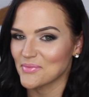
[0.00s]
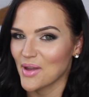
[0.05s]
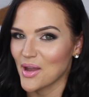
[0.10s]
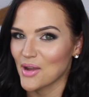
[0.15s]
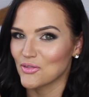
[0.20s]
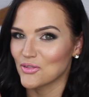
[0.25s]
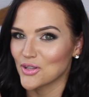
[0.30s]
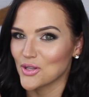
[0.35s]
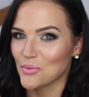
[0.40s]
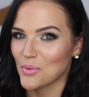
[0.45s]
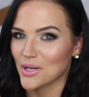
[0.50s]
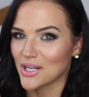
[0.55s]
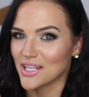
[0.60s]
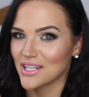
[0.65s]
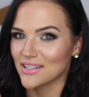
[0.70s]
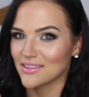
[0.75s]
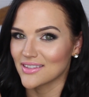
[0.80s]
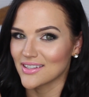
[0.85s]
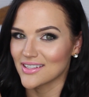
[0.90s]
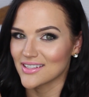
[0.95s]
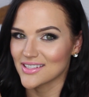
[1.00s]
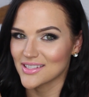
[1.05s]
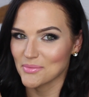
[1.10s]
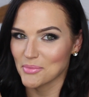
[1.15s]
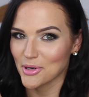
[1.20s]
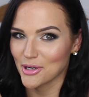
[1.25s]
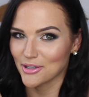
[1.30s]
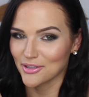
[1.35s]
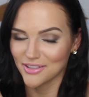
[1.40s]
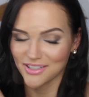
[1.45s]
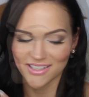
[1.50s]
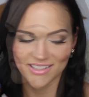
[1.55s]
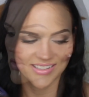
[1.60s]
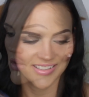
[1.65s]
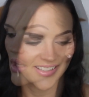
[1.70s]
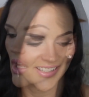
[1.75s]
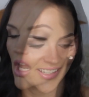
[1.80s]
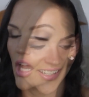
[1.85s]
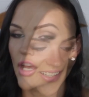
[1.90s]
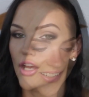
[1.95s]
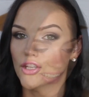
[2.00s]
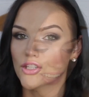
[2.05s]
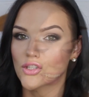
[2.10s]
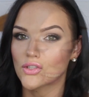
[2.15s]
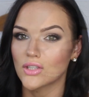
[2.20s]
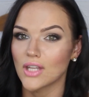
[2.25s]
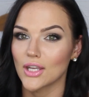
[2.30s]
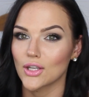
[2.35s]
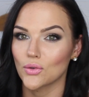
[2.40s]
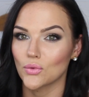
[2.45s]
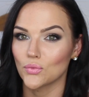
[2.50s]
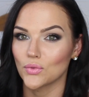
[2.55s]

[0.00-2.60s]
I really want to eat this, apparently. I also like